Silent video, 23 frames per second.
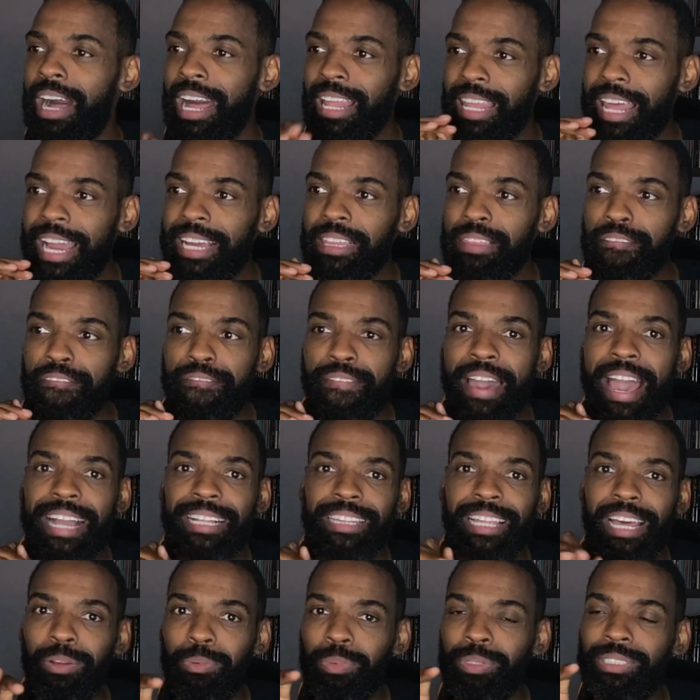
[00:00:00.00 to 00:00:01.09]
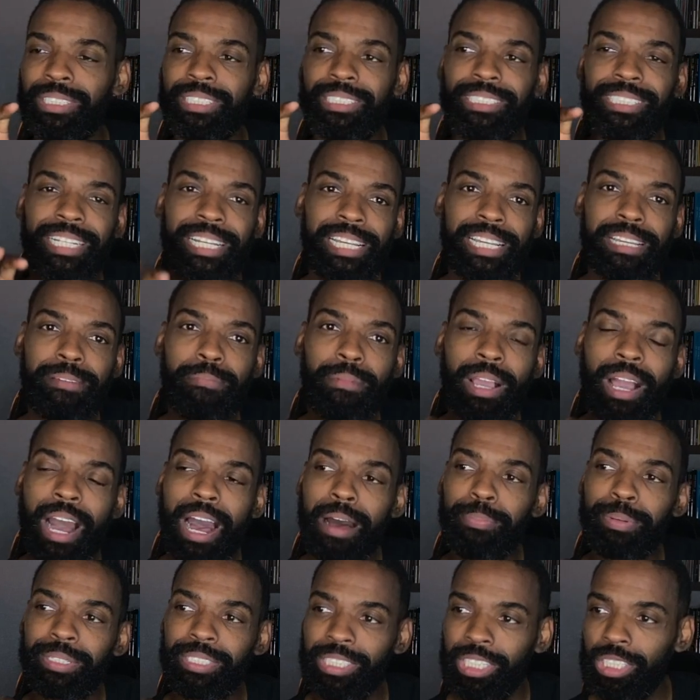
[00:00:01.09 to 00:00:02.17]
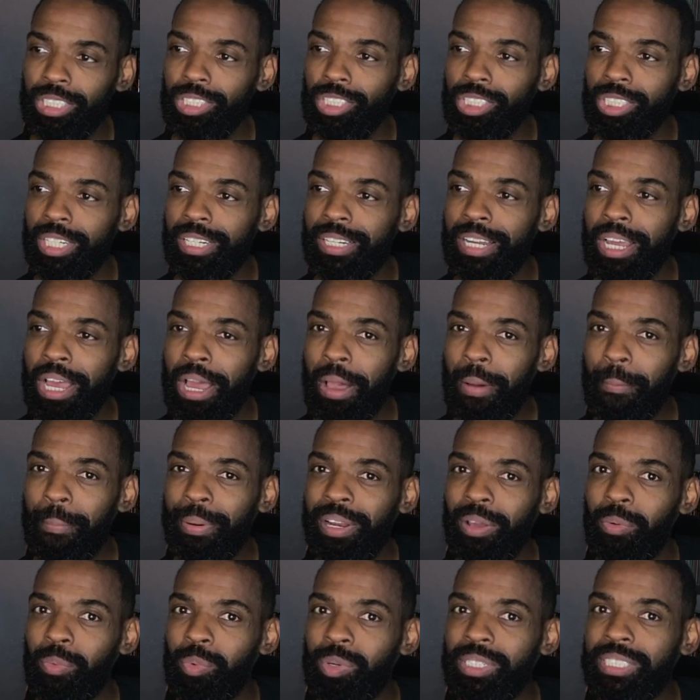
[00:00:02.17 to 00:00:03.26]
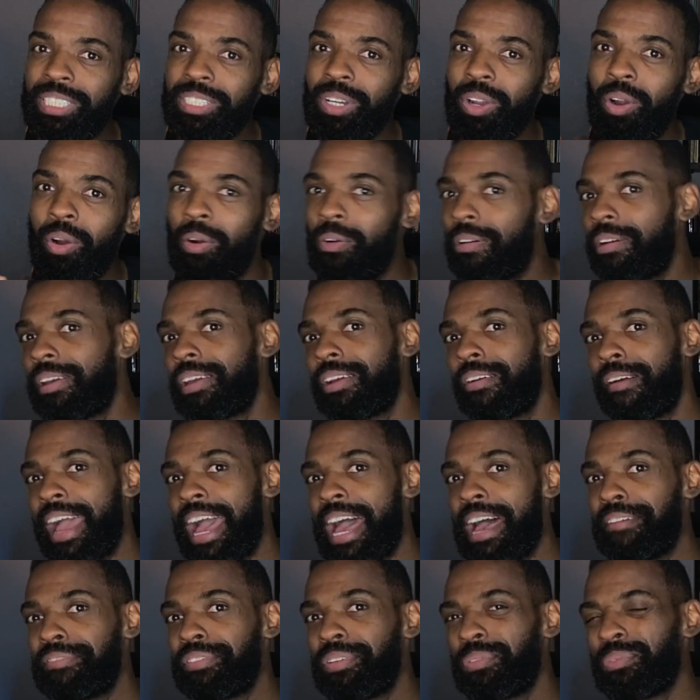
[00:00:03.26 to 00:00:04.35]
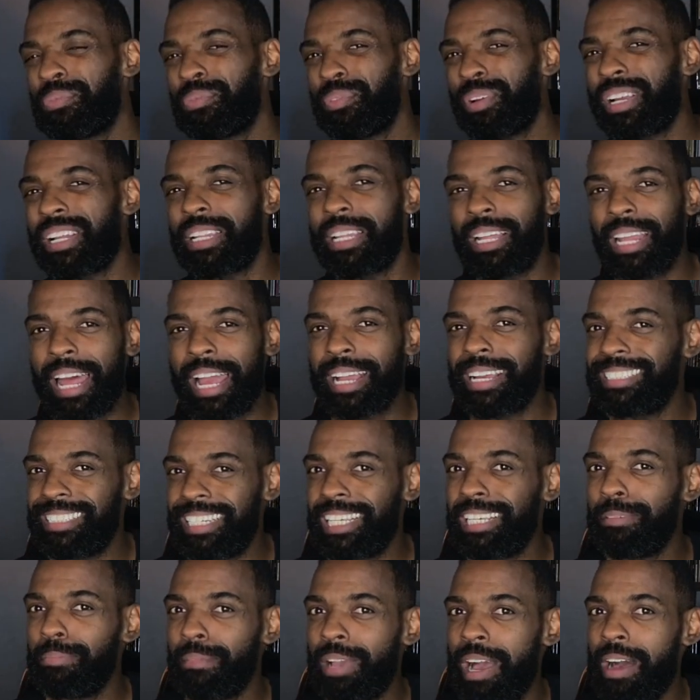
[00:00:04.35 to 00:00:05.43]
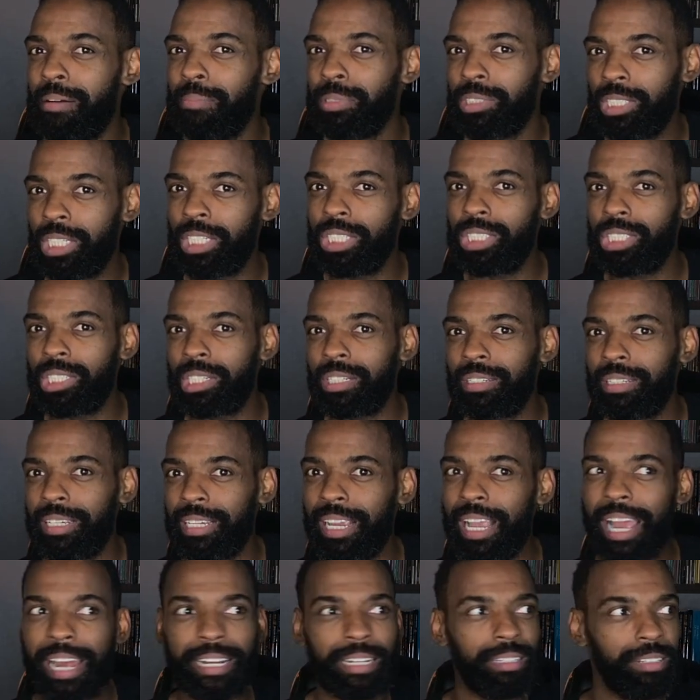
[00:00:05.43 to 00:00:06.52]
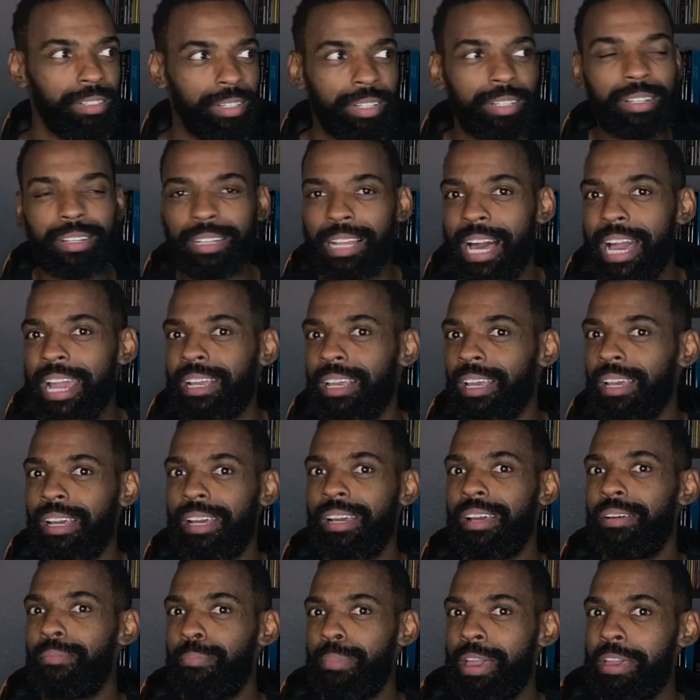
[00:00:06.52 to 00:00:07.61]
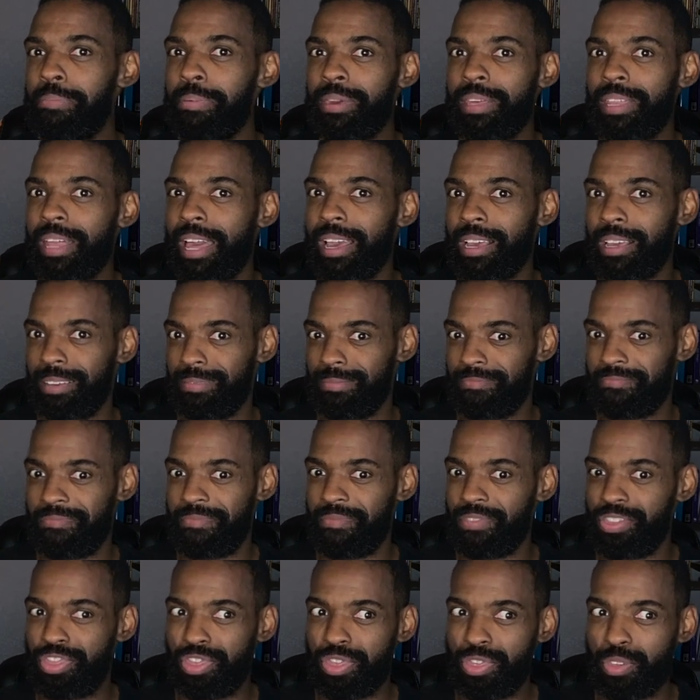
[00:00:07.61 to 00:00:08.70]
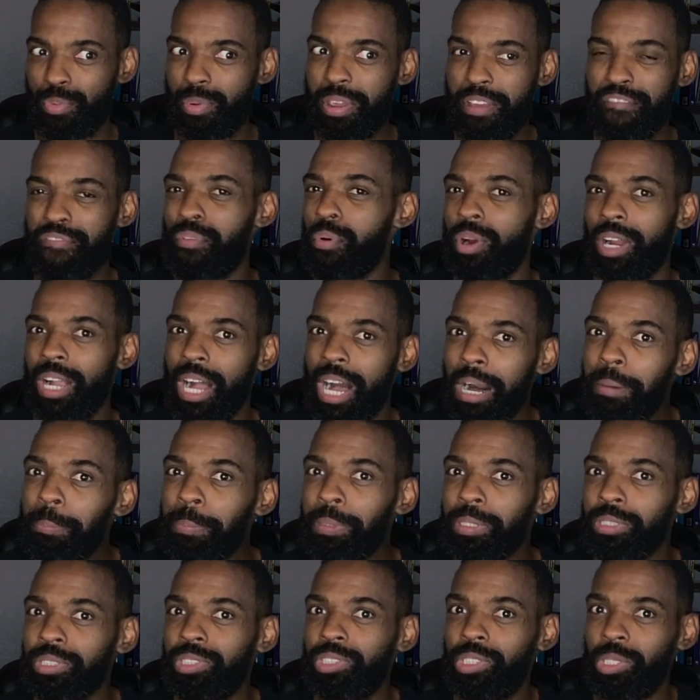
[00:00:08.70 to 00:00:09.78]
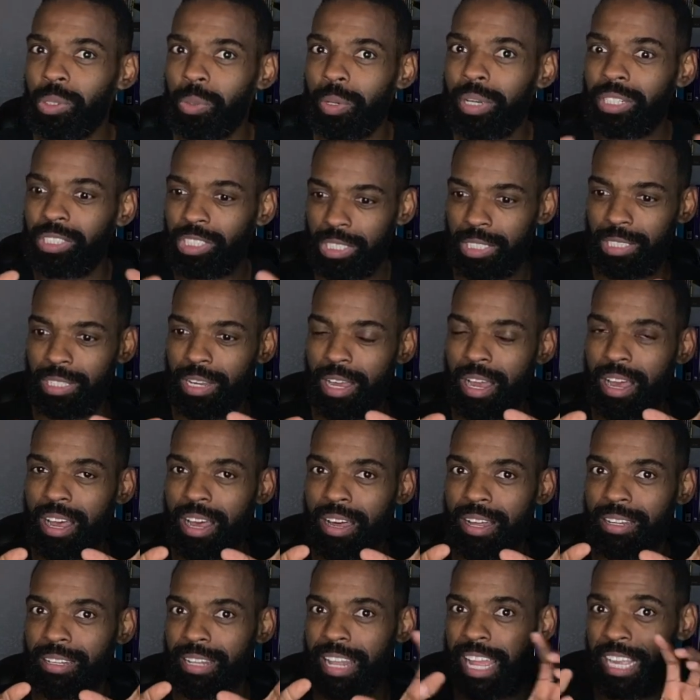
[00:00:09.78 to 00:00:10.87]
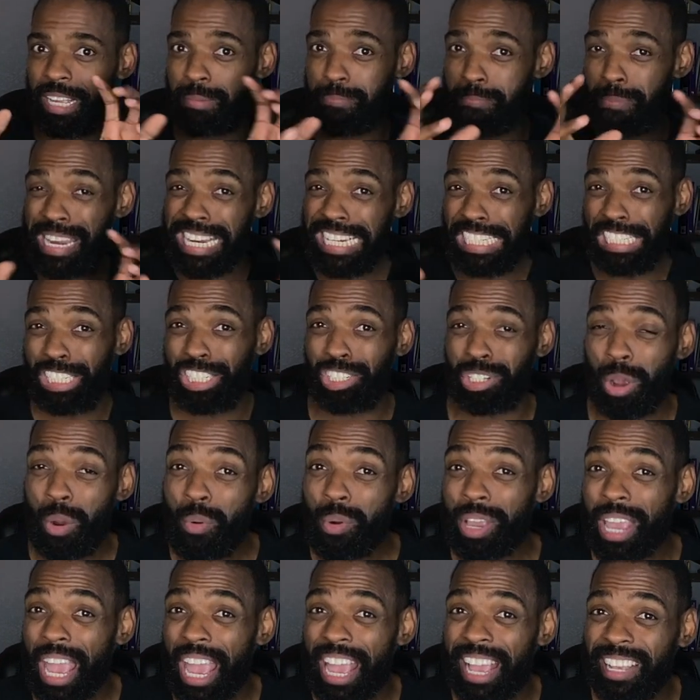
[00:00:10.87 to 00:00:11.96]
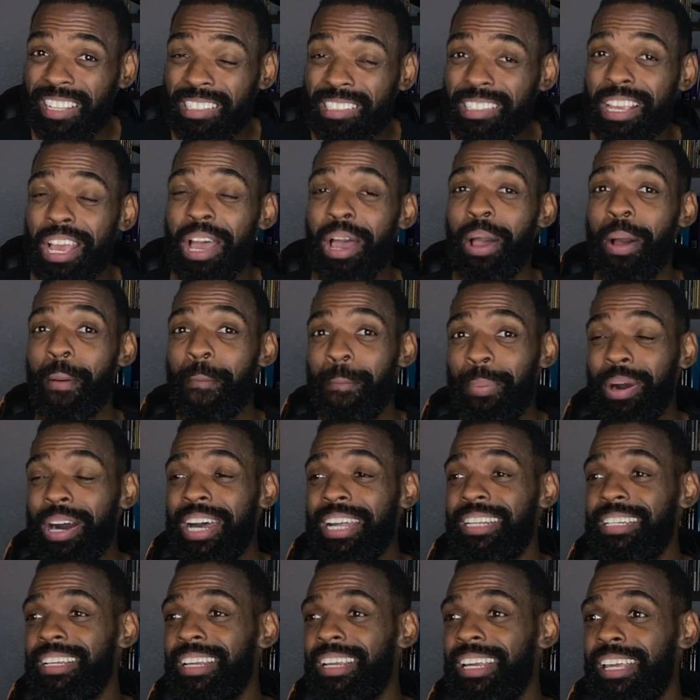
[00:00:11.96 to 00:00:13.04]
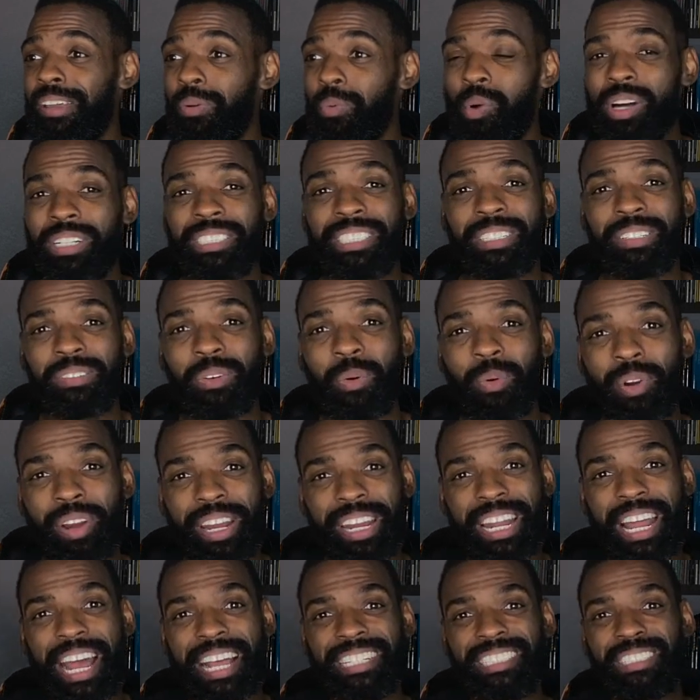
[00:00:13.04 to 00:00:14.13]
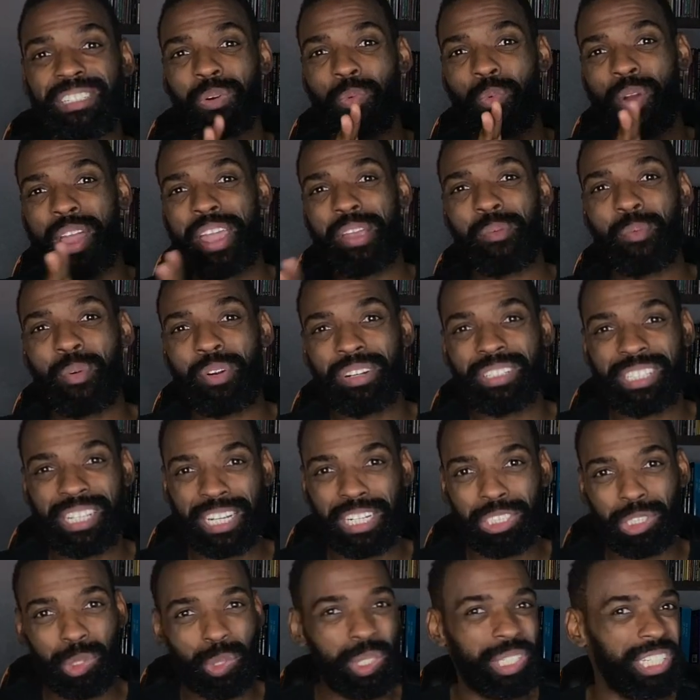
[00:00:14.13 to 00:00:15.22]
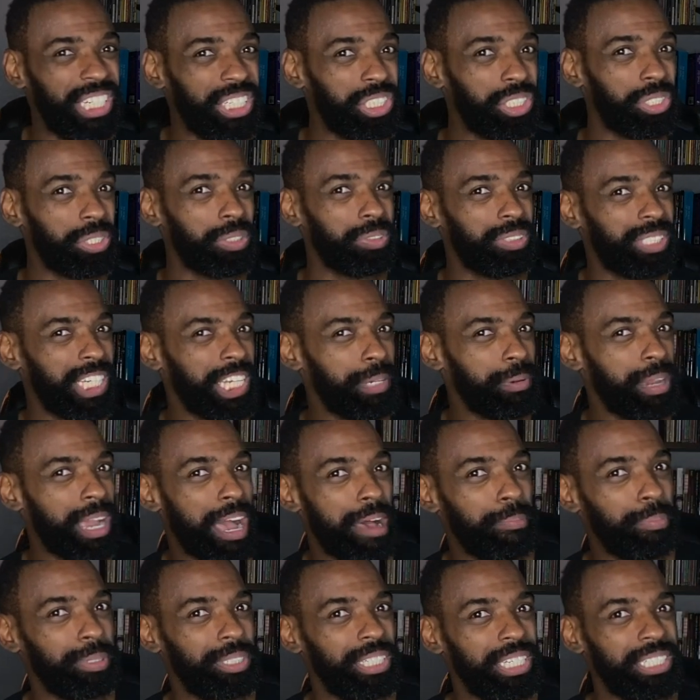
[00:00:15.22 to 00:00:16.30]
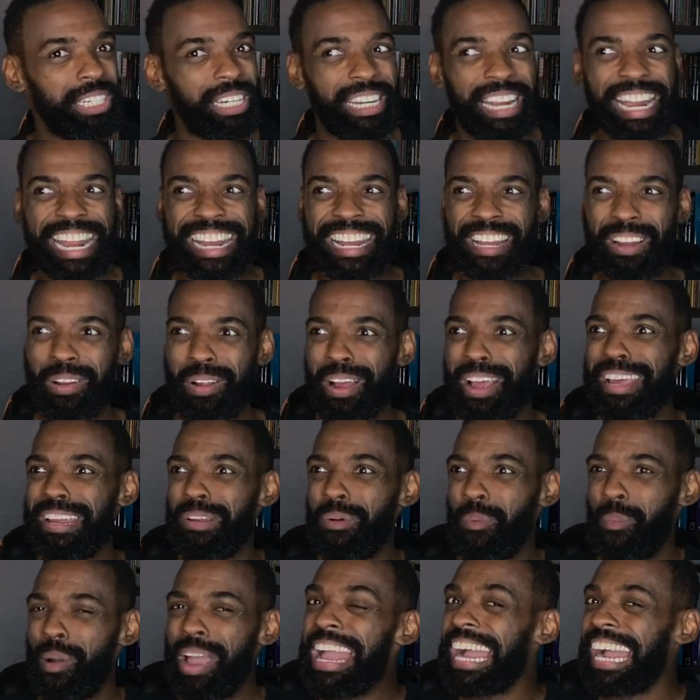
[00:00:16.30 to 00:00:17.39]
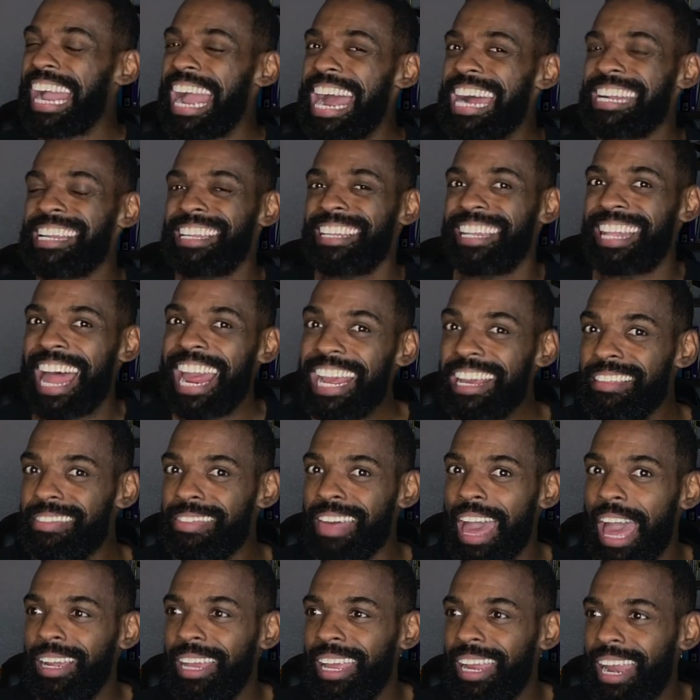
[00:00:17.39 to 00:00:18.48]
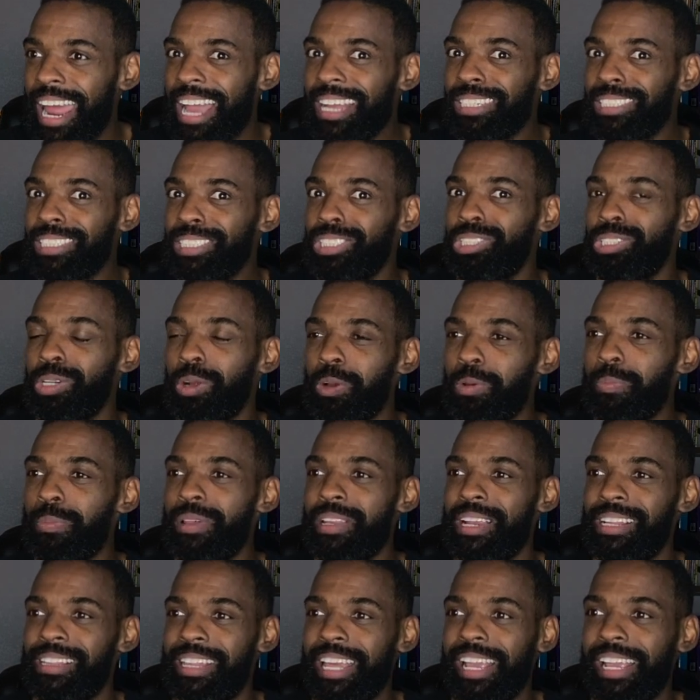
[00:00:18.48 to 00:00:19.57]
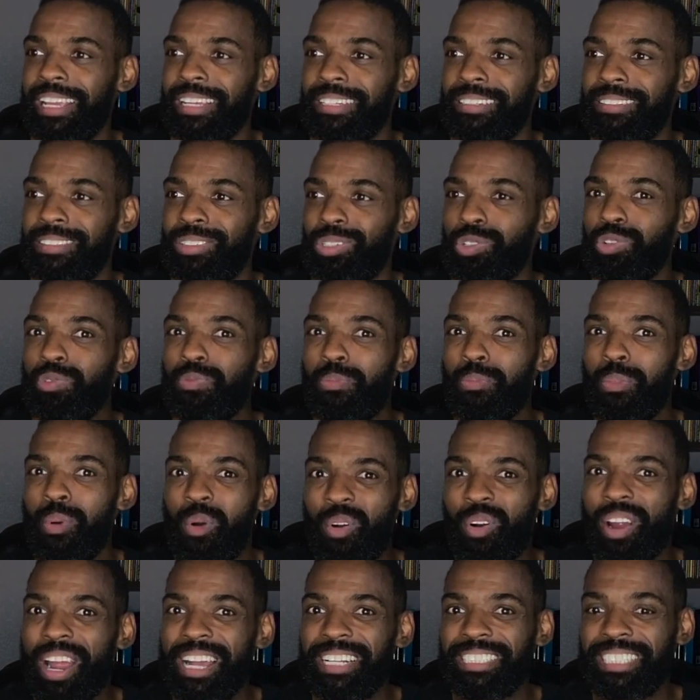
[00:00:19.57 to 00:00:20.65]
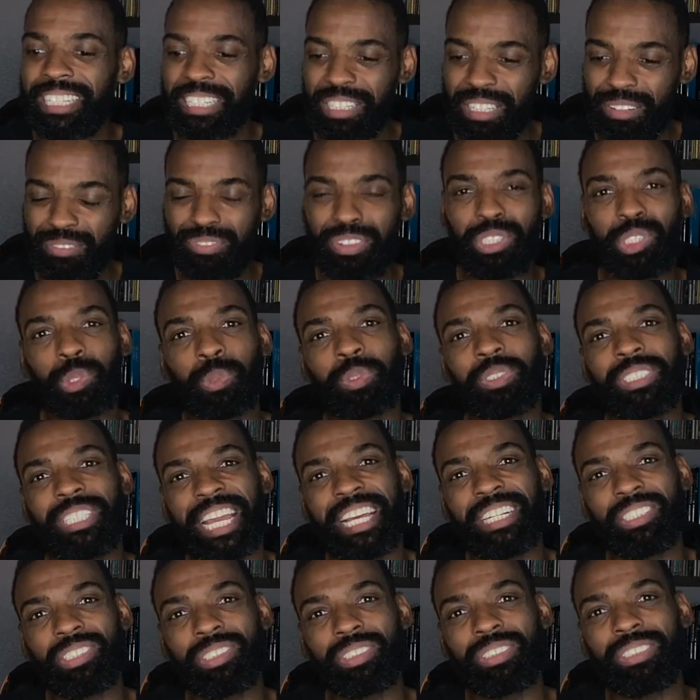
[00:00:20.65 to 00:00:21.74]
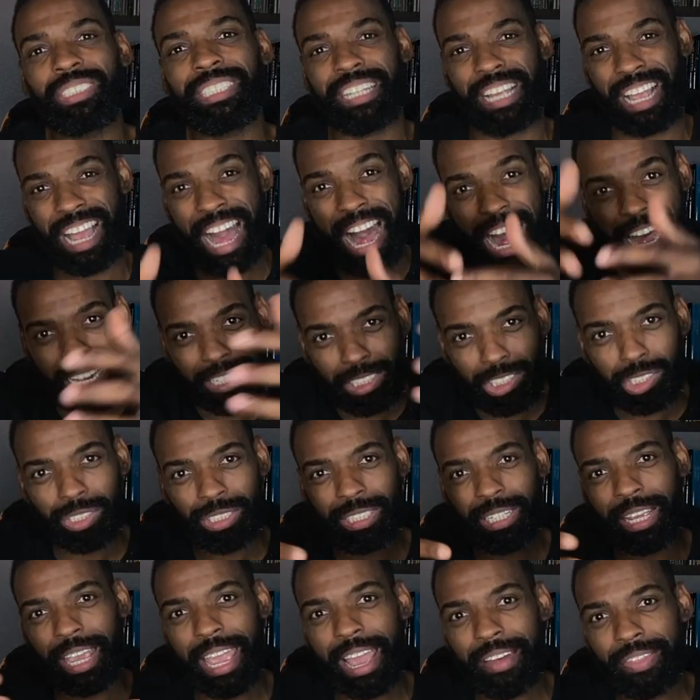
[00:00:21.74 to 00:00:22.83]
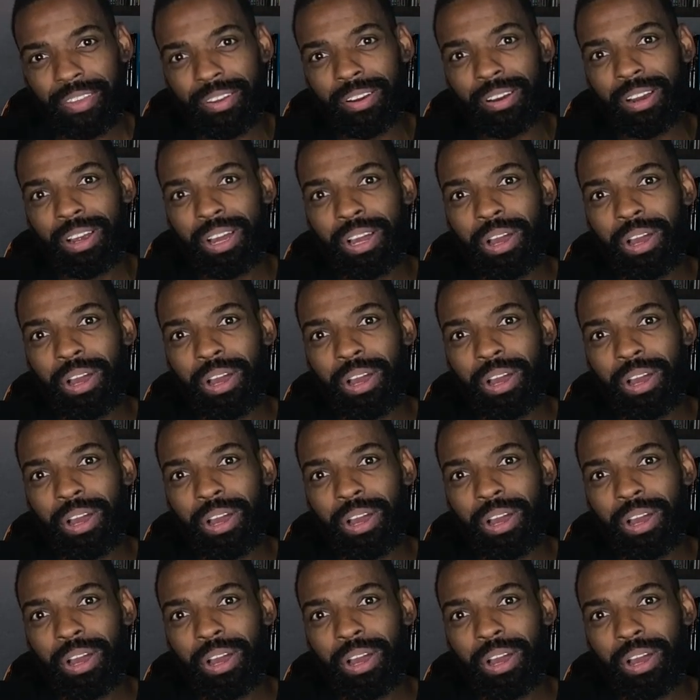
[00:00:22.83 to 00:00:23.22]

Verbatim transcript: I like the fact that it was a team competition, but it wasn't choreographed really like a team competition. It kind of looked like maybe like three or four couples doing just a, like a mini showcase but it wasn't organized in a way where it's like a traditional team competition. And in, in a way, I kind of like that. It actually showed me that they could do more as individual dancers and concert together,